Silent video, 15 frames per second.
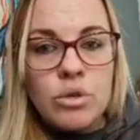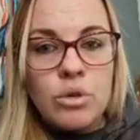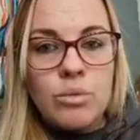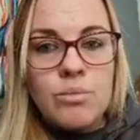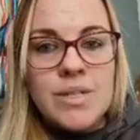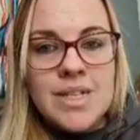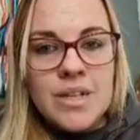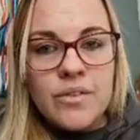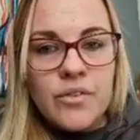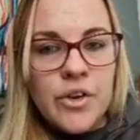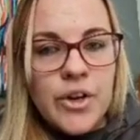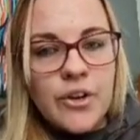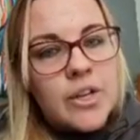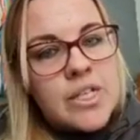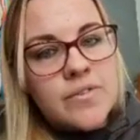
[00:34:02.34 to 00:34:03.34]
comes in a
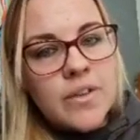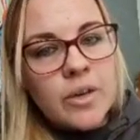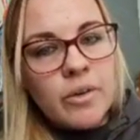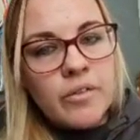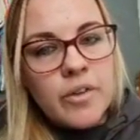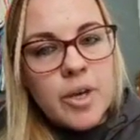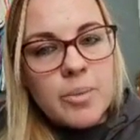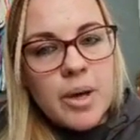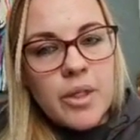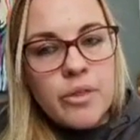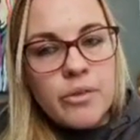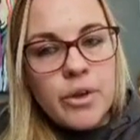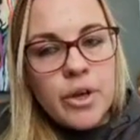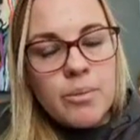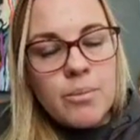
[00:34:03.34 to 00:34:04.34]
fragrance flower for your
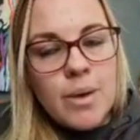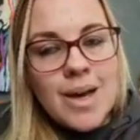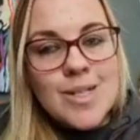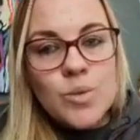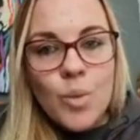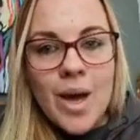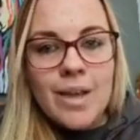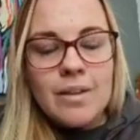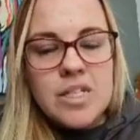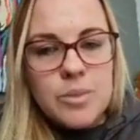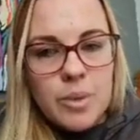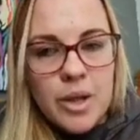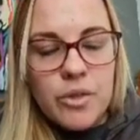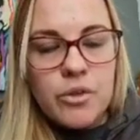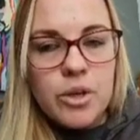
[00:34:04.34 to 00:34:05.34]
bathroom, as well as
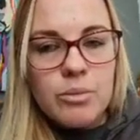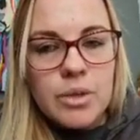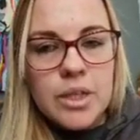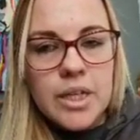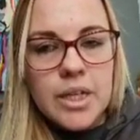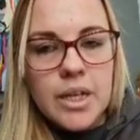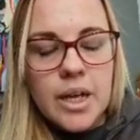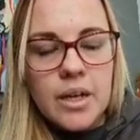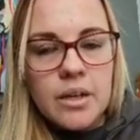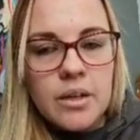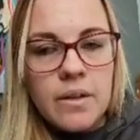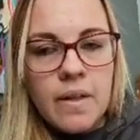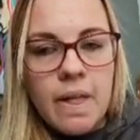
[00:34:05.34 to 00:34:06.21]
a bathroom cleaner.